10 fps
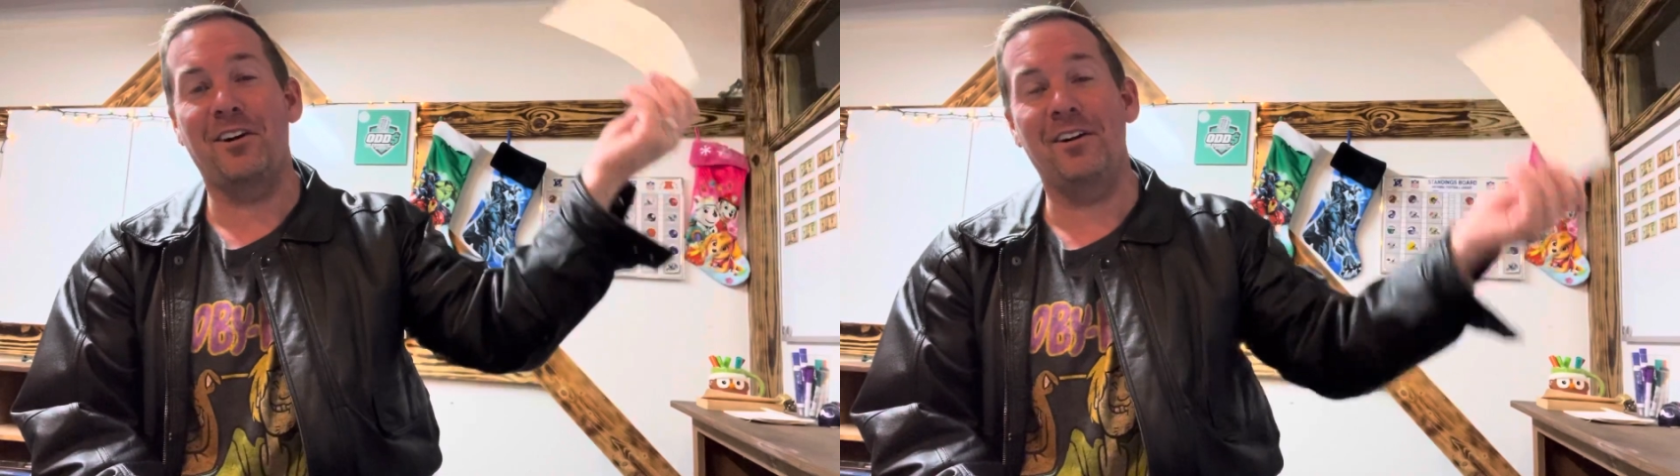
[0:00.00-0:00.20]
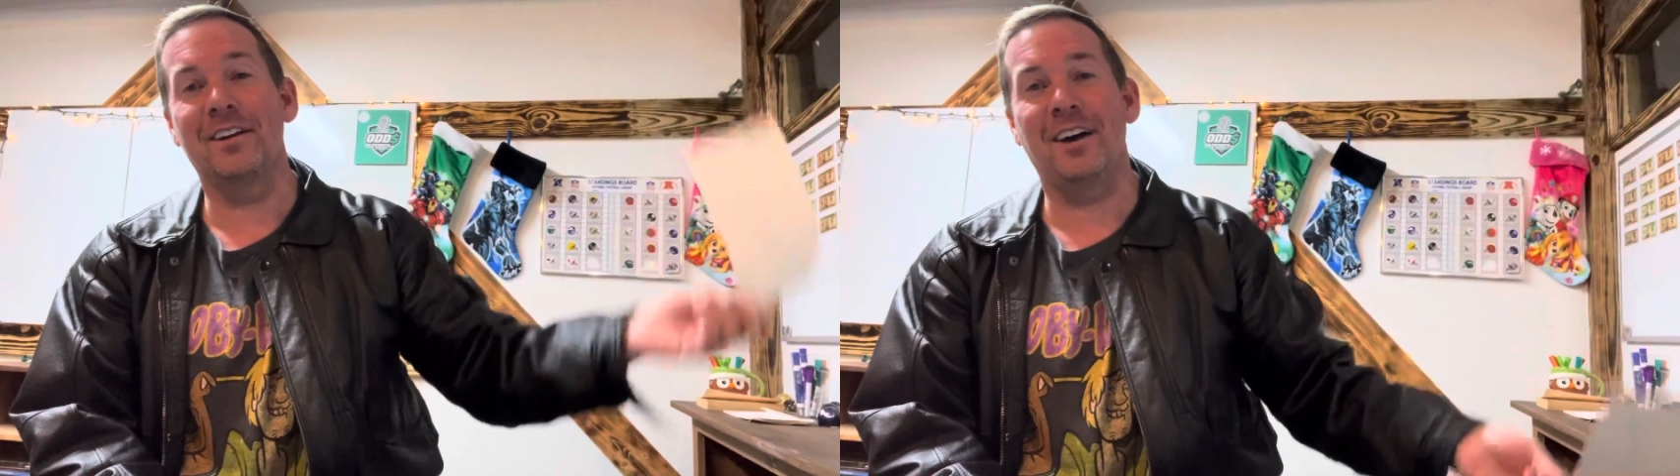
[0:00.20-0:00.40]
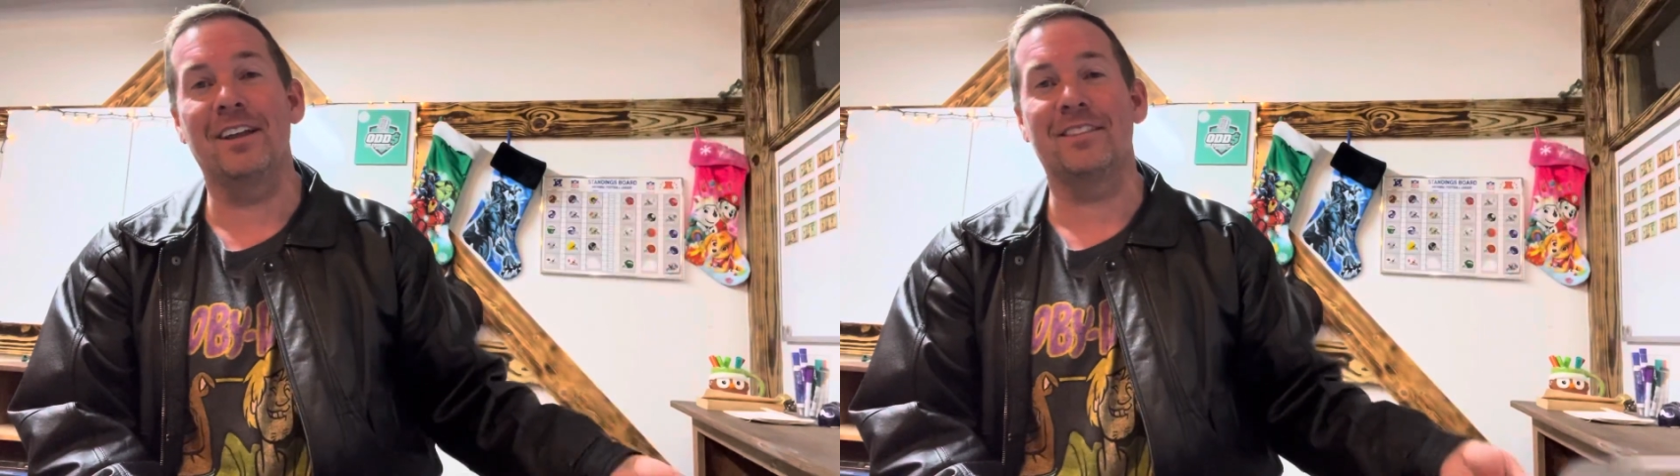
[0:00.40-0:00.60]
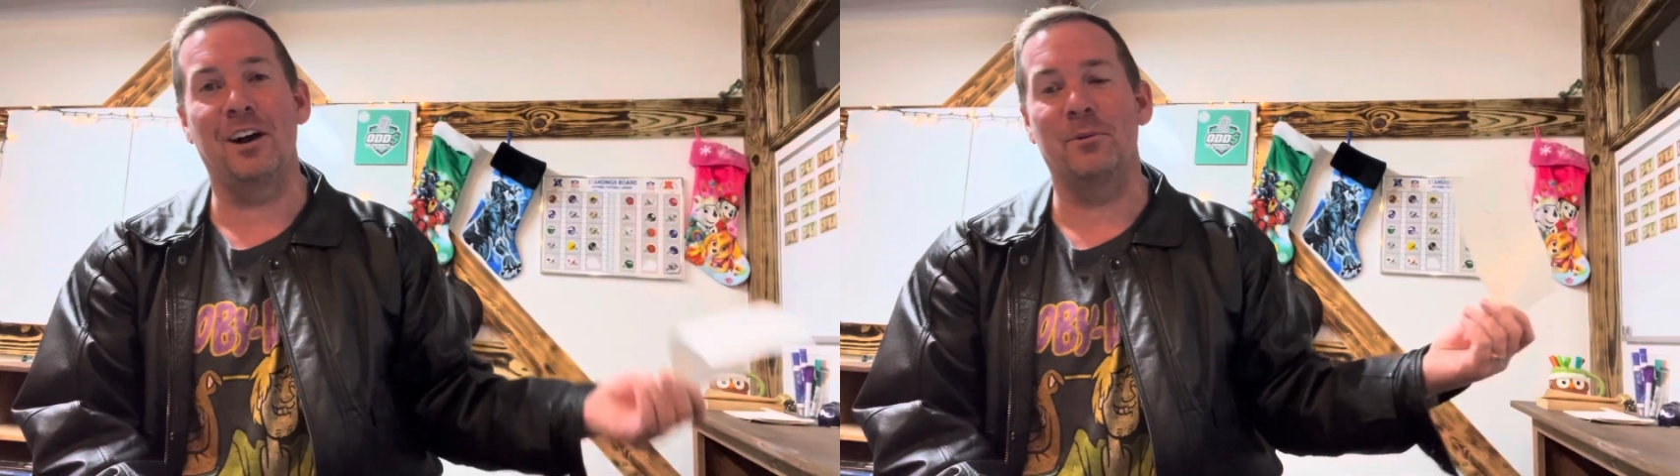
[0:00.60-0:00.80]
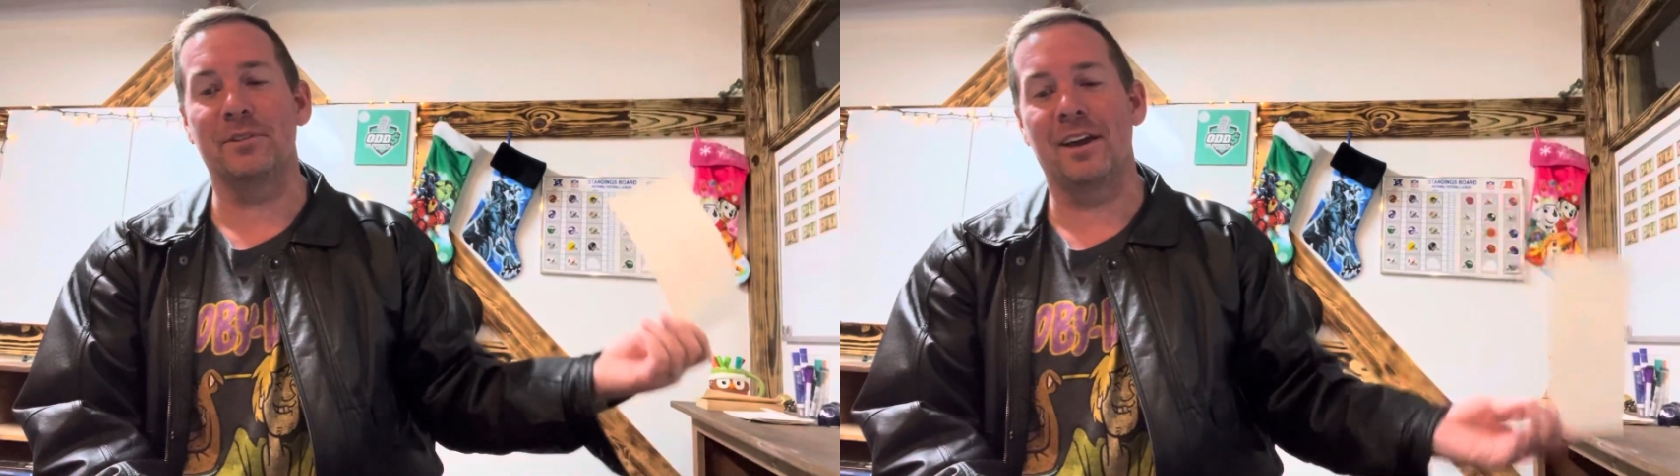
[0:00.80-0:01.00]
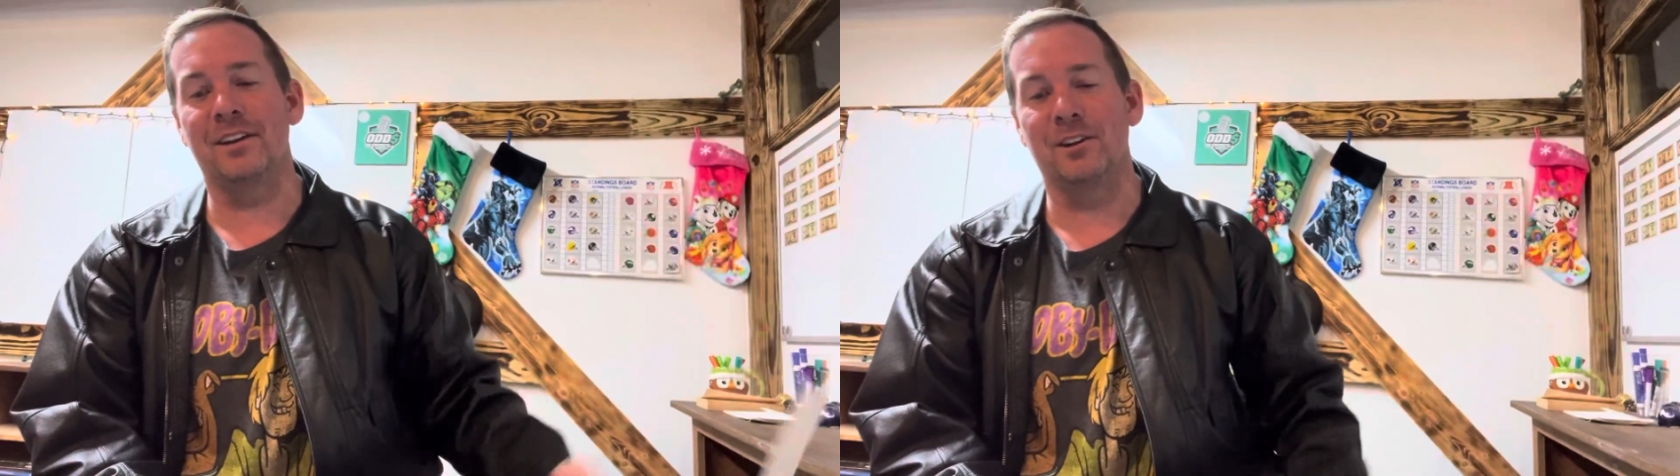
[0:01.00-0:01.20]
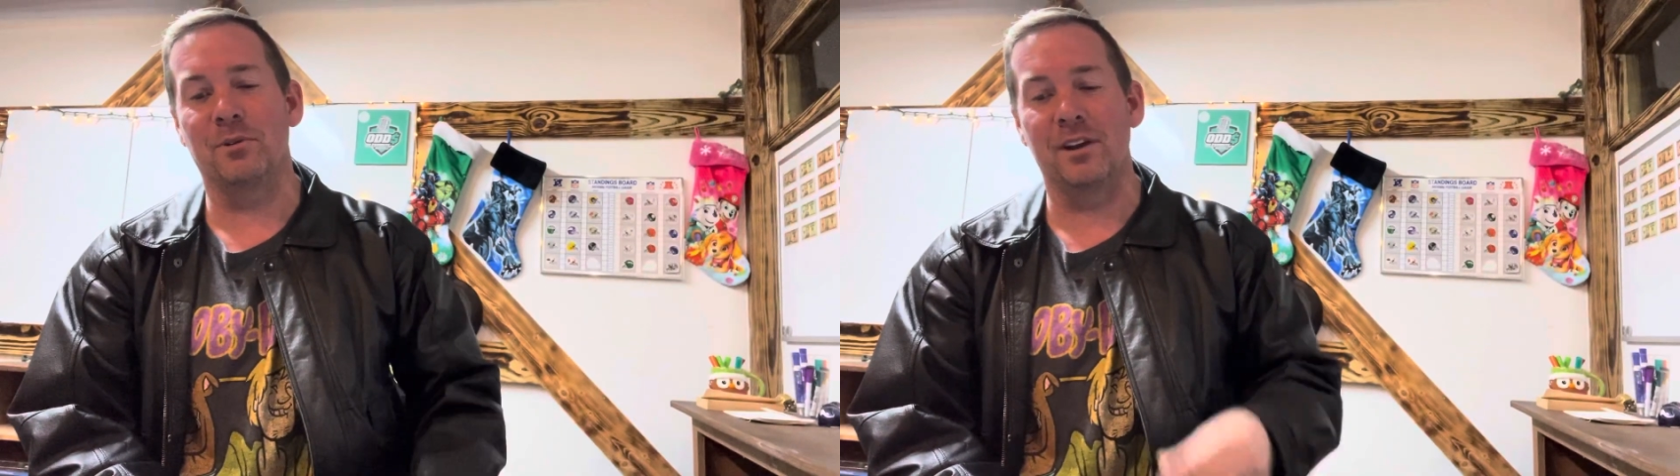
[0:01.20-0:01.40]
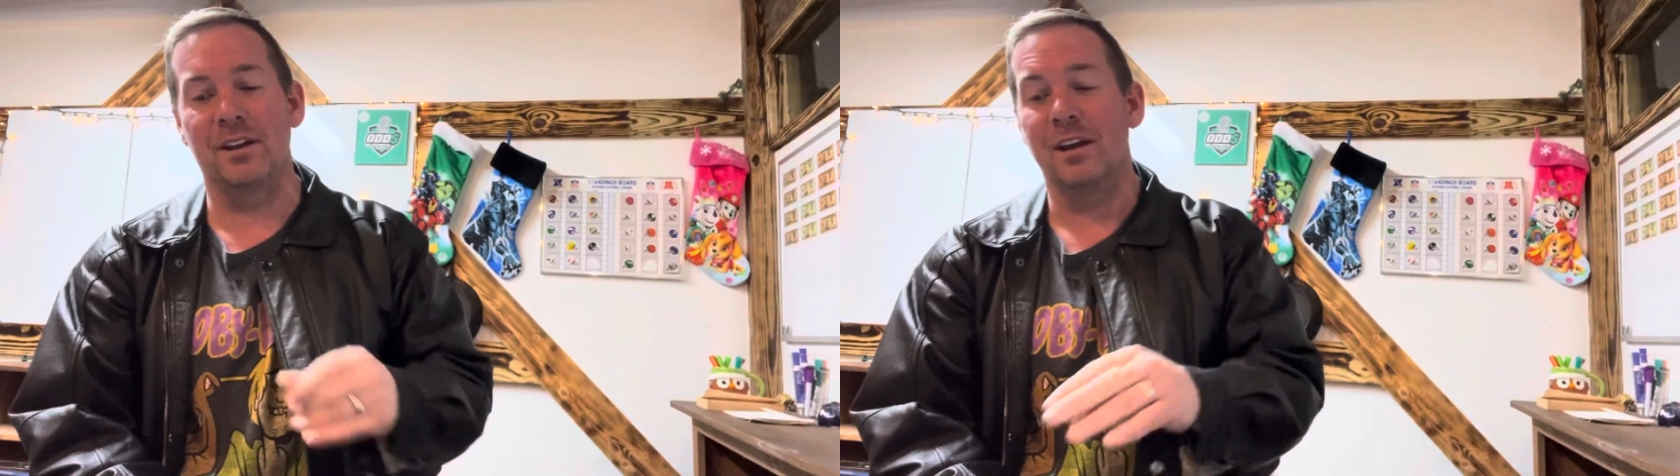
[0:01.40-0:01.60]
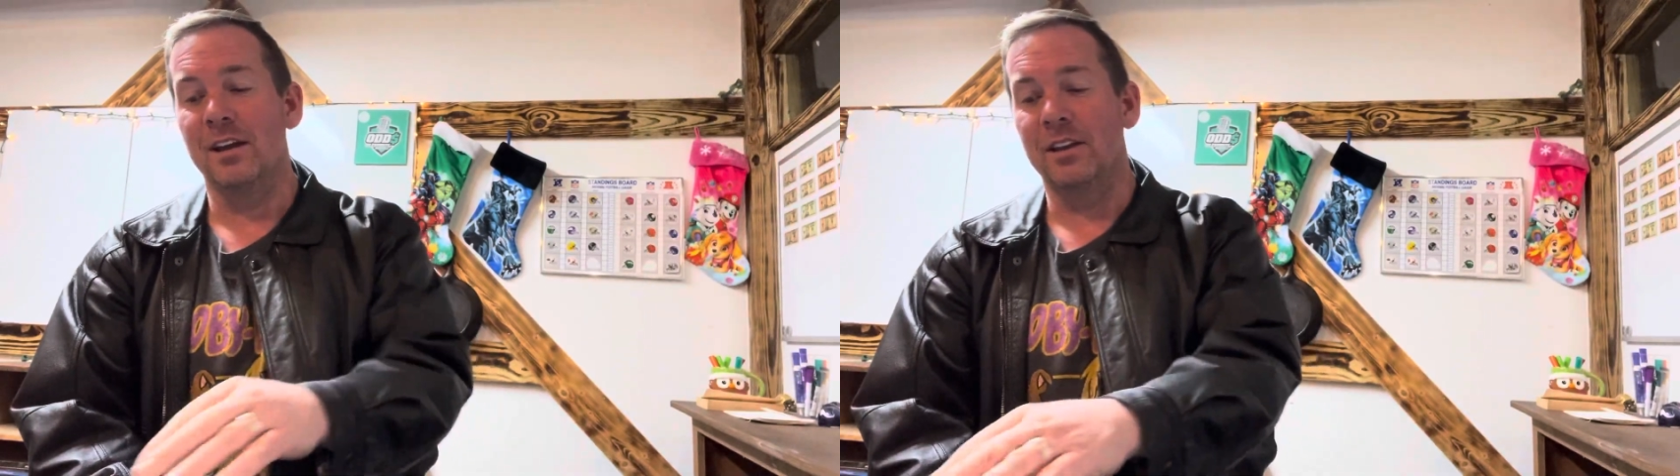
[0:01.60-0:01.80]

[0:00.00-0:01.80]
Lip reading: already got that with Andy Reid.